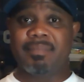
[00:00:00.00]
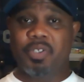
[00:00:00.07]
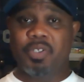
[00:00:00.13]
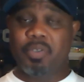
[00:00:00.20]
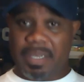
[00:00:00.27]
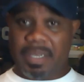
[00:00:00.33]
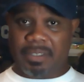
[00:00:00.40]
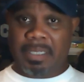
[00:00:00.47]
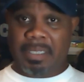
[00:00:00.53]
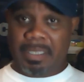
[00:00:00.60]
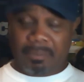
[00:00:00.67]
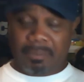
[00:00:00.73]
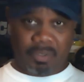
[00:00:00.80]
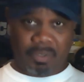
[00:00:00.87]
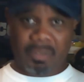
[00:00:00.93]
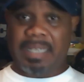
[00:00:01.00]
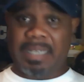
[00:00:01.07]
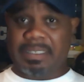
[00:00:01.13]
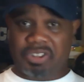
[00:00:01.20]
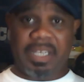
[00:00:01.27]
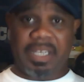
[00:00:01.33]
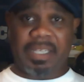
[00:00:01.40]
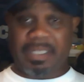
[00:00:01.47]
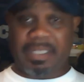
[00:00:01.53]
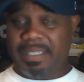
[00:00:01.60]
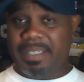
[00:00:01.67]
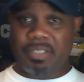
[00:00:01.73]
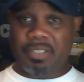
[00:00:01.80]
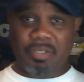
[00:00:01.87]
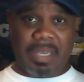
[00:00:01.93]
You got to check
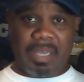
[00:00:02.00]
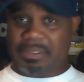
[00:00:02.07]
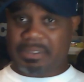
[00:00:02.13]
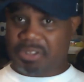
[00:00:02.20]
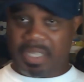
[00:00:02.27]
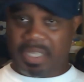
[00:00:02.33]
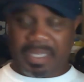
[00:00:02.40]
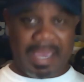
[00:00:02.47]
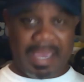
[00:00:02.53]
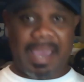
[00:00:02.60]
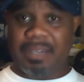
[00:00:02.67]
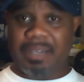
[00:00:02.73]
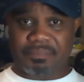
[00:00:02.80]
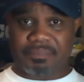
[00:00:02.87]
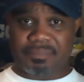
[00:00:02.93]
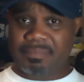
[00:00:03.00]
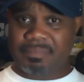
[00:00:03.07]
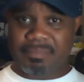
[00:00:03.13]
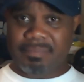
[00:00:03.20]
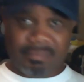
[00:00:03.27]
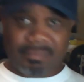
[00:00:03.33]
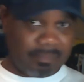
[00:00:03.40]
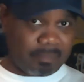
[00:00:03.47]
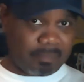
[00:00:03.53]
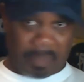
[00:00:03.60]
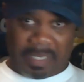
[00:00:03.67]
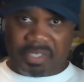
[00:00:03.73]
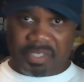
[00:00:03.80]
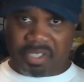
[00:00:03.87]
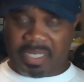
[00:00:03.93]
in, you got to check out.
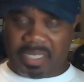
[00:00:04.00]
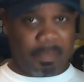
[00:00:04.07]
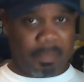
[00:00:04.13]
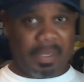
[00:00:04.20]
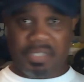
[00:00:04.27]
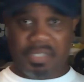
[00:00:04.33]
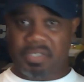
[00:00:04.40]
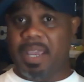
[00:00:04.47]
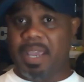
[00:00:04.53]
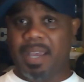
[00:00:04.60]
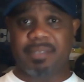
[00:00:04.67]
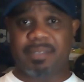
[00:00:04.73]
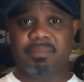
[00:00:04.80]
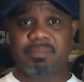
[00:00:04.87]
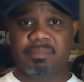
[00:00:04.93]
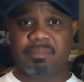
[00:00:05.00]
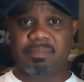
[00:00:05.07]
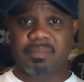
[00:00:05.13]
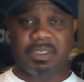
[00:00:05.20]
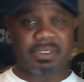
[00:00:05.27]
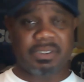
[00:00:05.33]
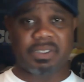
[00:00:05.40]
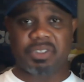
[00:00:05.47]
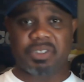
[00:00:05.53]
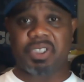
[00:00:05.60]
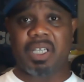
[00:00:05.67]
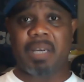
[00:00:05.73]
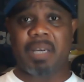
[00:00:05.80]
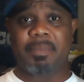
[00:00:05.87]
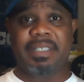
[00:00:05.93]
Punch in, punch out. It's just a
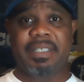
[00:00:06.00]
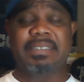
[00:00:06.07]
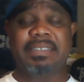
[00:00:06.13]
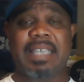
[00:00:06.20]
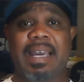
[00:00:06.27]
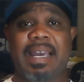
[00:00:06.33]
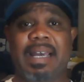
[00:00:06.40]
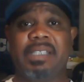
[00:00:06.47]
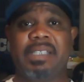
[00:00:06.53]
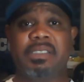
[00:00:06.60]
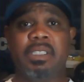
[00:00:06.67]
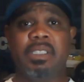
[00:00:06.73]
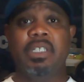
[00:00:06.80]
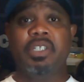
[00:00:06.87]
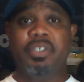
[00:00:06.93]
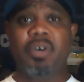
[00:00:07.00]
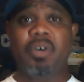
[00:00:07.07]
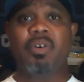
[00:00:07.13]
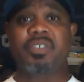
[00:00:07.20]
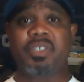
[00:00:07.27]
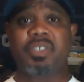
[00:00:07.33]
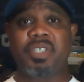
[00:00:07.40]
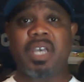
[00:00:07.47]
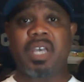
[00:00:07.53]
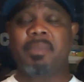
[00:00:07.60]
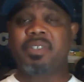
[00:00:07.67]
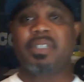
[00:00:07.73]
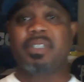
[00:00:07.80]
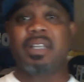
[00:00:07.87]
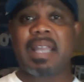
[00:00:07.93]
job, and these guys know it's a job.
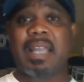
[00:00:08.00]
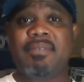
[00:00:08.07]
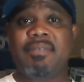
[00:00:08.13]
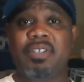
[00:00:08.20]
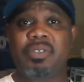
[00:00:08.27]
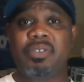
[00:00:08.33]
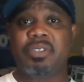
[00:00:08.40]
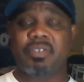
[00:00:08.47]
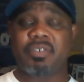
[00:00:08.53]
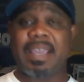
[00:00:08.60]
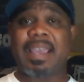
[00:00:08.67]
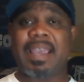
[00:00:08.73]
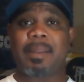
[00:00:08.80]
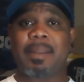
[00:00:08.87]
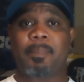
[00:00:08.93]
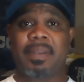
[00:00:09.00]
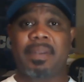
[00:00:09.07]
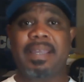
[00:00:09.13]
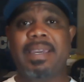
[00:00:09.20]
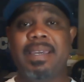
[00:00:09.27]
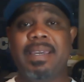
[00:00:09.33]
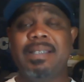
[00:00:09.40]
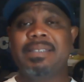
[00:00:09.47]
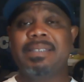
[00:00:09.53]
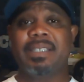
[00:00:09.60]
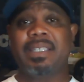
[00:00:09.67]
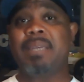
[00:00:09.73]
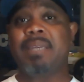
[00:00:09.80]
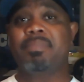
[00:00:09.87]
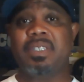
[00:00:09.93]
It's their livelihood, so they got to play to
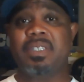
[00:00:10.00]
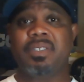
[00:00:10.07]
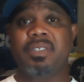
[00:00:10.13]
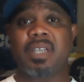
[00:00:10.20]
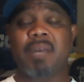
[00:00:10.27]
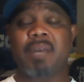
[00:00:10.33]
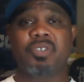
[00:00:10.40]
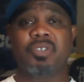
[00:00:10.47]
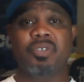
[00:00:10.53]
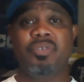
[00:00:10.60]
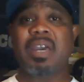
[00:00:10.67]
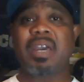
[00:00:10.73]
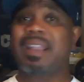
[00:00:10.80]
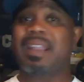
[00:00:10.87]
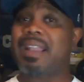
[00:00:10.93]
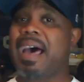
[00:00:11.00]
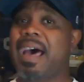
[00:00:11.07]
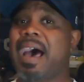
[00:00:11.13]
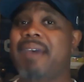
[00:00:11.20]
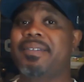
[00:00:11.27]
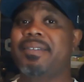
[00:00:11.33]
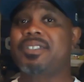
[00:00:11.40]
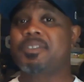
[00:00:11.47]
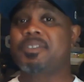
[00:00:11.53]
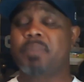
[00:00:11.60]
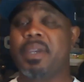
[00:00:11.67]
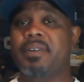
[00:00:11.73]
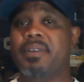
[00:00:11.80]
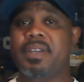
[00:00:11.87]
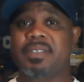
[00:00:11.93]
keep these jobs. So you got a lot of
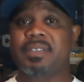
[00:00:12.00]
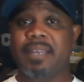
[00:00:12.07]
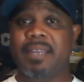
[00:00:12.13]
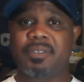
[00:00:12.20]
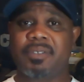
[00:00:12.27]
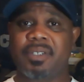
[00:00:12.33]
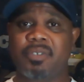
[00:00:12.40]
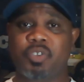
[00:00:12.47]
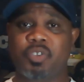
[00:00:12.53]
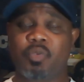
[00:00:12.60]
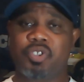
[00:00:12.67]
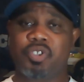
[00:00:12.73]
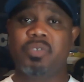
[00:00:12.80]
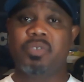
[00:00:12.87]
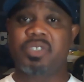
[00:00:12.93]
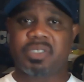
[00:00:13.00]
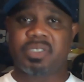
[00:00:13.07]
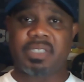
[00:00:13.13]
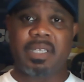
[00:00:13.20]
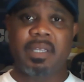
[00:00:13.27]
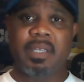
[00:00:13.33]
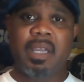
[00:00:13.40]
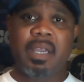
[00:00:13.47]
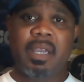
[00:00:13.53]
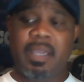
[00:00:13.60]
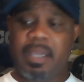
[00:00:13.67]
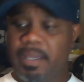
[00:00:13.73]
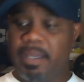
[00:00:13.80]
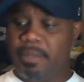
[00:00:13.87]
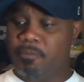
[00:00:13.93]
experience out there. See what you would see
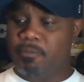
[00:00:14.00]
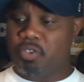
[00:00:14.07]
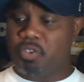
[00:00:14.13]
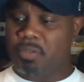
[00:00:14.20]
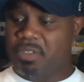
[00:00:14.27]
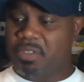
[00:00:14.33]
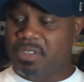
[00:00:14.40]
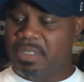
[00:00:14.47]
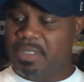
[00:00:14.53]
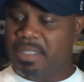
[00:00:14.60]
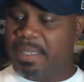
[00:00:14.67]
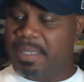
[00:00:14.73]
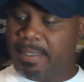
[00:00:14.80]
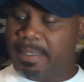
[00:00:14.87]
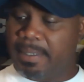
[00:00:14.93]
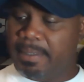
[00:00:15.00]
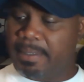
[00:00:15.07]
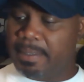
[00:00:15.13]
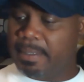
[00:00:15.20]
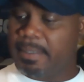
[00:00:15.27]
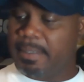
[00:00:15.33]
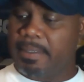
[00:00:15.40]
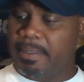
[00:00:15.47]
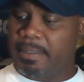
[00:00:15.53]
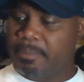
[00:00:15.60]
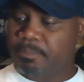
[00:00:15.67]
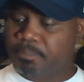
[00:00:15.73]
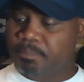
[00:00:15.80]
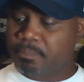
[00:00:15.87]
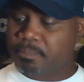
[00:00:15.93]
in I
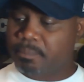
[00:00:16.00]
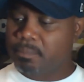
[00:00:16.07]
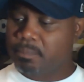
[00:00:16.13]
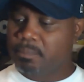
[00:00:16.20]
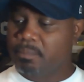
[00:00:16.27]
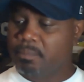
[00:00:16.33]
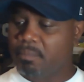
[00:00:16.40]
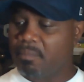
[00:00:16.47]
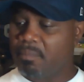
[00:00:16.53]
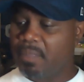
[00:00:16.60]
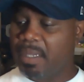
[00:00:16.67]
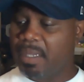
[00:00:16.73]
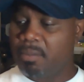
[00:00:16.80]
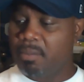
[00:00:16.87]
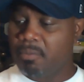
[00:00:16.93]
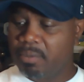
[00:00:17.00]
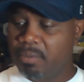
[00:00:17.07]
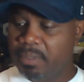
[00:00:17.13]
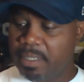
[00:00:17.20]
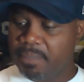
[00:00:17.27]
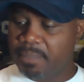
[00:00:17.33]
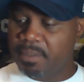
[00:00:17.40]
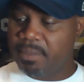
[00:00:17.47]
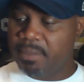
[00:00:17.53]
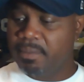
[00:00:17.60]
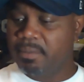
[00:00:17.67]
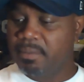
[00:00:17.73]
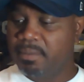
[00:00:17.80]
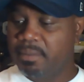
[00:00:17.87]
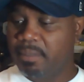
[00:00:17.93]
don't want nothing.
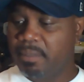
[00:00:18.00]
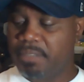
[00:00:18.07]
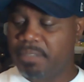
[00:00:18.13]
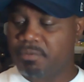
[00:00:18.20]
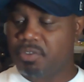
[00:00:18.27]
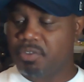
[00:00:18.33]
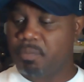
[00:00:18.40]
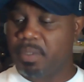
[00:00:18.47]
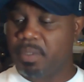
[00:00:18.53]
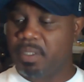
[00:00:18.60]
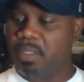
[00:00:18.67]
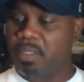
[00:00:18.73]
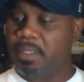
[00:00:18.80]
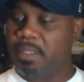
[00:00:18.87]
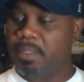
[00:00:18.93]
I don't what you pick up, man.